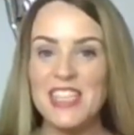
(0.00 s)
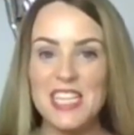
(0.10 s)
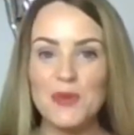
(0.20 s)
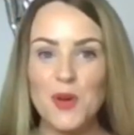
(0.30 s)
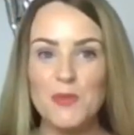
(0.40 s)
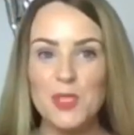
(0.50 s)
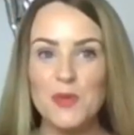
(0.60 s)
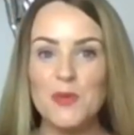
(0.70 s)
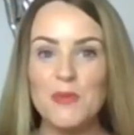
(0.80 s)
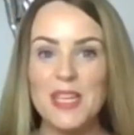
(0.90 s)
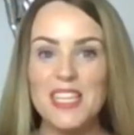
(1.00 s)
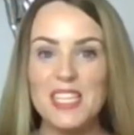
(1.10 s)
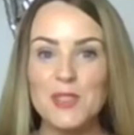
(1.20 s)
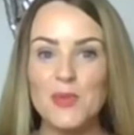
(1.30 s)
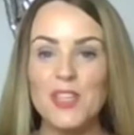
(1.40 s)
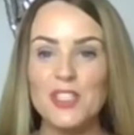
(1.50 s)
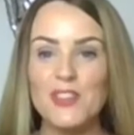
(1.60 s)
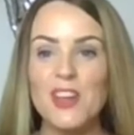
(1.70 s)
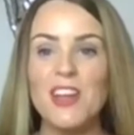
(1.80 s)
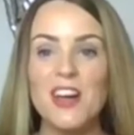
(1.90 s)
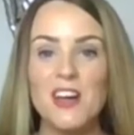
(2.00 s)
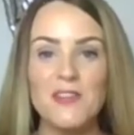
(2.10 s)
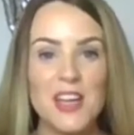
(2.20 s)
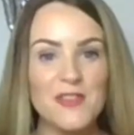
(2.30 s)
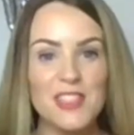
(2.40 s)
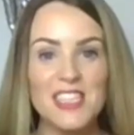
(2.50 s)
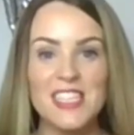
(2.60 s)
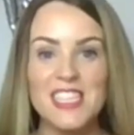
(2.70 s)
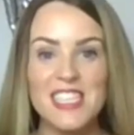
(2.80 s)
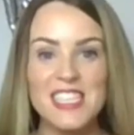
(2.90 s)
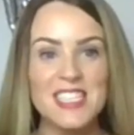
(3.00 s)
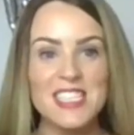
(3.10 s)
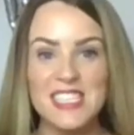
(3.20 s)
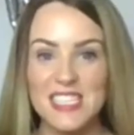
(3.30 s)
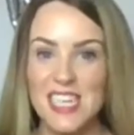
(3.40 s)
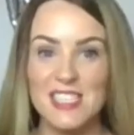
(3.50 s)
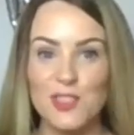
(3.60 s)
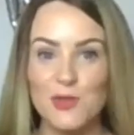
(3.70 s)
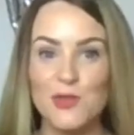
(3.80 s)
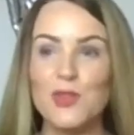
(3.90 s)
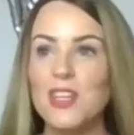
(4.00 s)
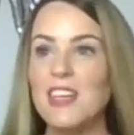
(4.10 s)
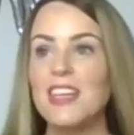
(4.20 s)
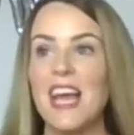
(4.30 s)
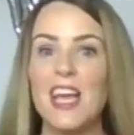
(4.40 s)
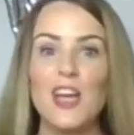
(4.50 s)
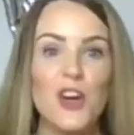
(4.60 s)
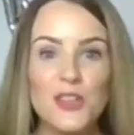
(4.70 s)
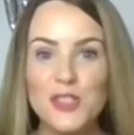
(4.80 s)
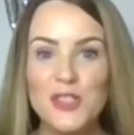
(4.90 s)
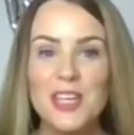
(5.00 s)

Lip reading: That's why I'm so upbeat. That's why I try and laugh at everything that is a disaster or chaos.